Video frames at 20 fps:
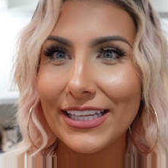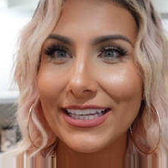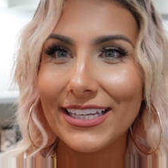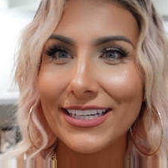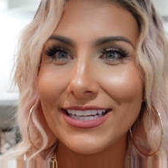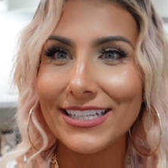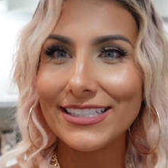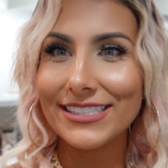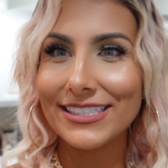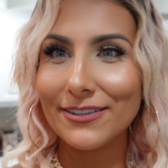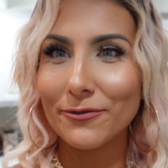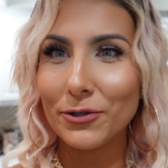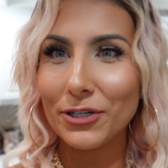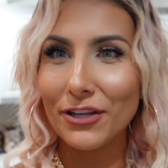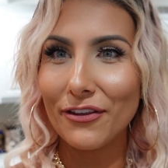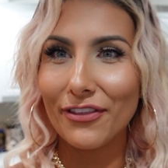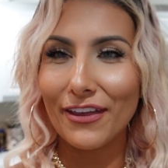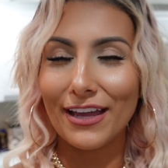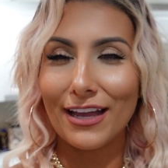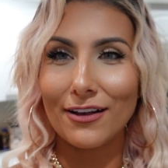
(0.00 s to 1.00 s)
like it needs it. What do
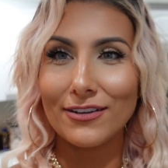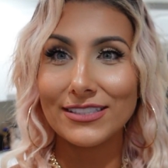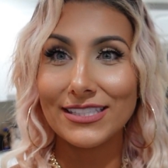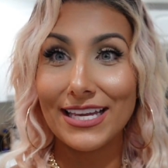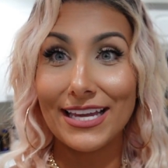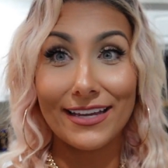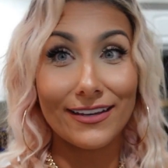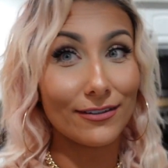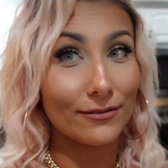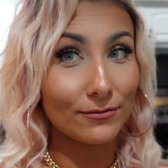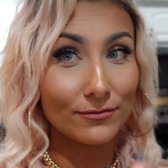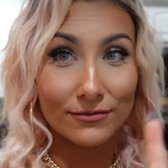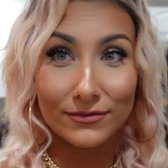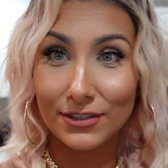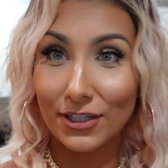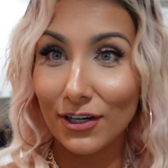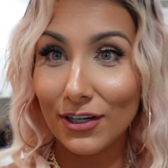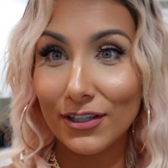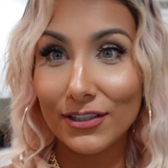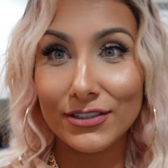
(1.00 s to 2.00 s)
you think? I was like,
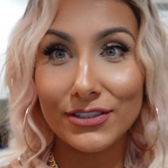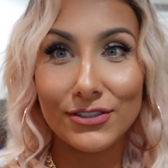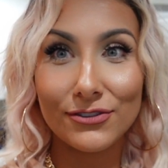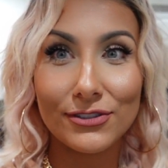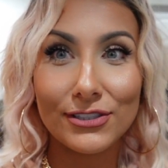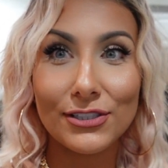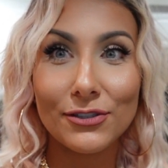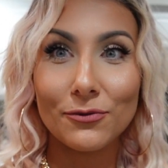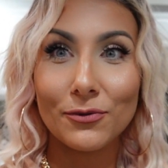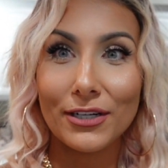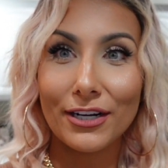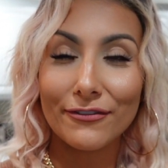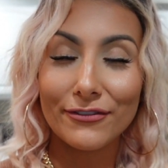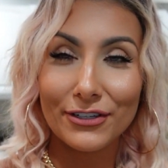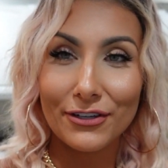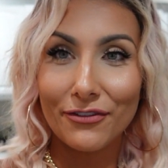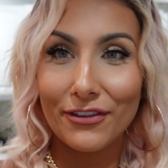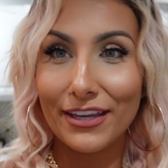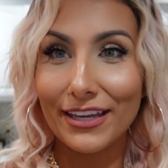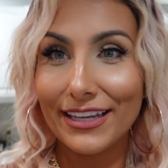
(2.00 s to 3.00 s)
girl, do you, whatever
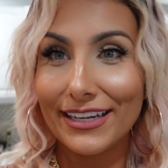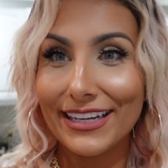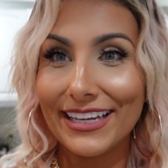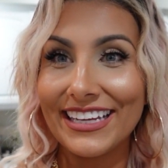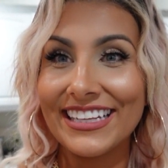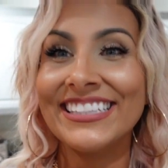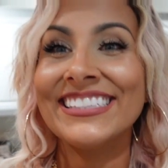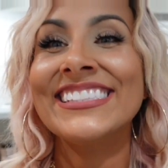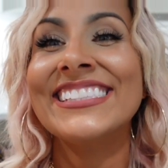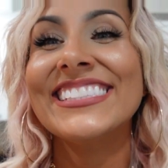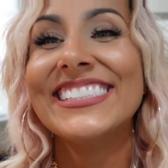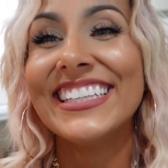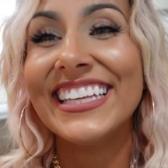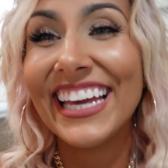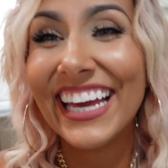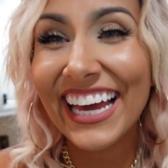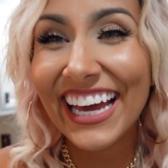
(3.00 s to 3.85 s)
you think it needs.